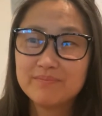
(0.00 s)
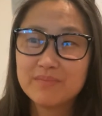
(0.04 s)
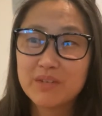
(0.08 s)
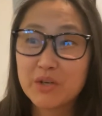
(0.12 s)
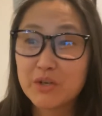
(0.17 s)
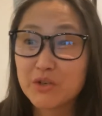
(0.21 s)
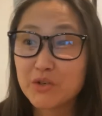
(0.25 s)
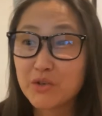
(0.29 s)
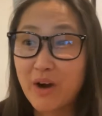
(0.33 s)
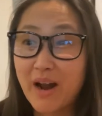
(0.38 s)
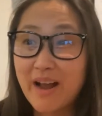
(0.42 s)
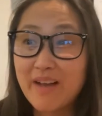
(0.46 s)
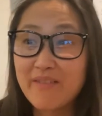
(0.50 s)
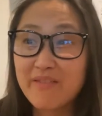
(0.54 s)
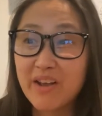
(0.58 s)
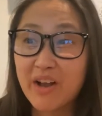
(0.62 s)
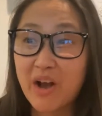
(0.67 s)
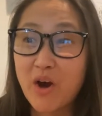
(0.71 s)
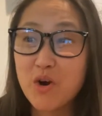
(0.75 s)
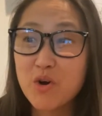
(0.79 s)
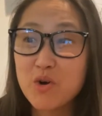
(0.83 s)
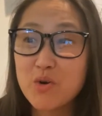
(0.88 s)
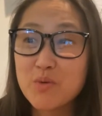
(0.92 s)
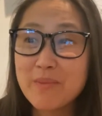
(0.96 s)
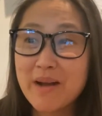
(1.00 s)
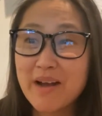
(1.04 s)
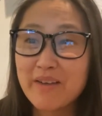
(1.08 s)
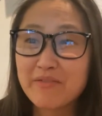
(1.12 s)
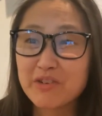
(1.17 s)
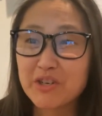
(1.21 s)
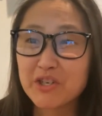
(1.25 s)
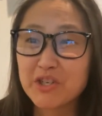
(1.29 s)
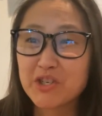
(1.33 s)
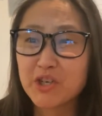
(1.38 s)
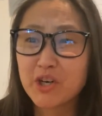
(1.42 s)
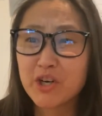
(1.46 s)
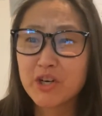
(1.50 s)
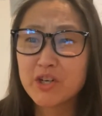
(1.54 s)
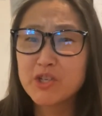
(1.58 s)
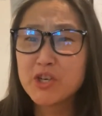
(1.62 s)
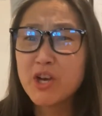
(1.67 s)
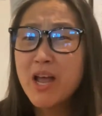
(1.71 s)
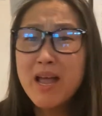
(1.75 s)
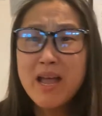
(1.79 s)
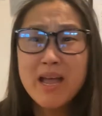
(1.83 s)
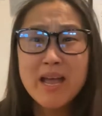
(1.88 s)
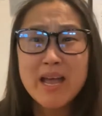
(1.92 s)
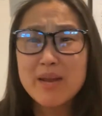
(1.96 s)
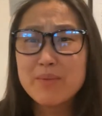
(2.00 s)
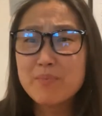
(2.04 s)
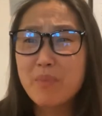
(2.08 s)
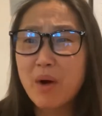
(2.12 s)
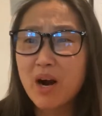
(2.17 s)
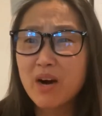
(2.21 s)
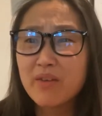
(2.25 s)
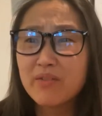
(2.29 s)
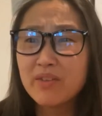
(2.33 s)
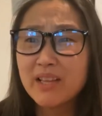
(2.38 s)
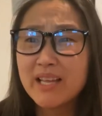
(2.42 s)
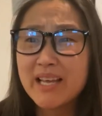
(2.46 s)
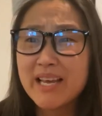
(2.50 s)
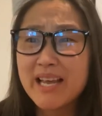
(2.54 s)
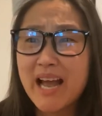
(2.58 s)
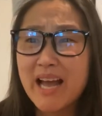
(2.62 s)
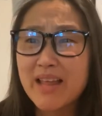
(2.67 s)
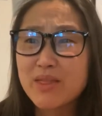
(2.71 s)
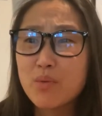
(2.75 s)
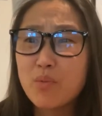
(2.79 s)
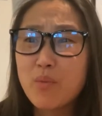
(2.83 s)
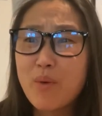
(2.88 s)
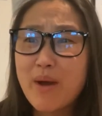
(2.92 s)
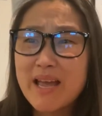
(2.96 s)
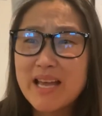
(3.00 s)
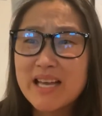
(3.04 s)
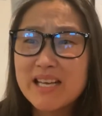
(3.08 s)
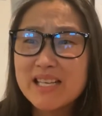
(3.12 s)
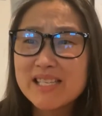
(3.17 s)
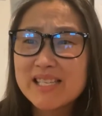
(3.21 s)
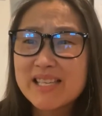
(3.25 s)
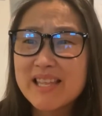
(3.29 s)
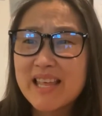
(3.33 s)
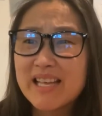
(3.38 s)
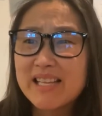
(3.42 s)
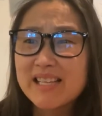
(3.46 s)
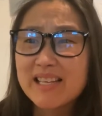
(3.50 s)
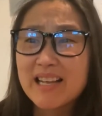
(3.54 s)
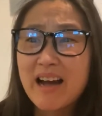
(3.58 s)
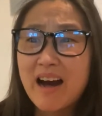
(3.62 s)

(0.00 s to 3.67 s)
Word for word: you're driving home after church and marveling at the ways that